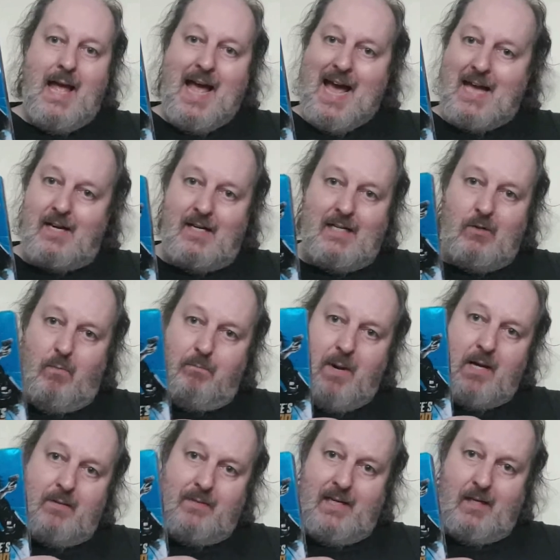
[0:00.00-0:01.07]
had a little
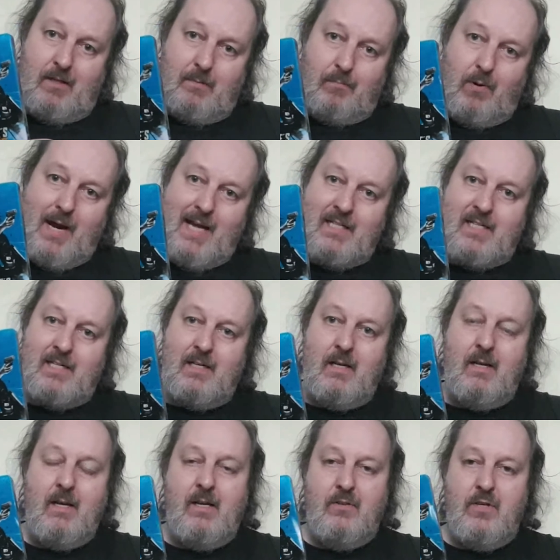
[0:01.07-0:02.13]
button they could press
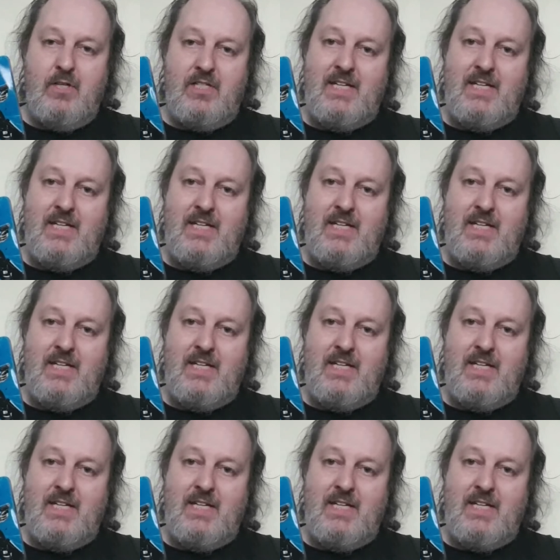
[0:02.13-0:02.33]
that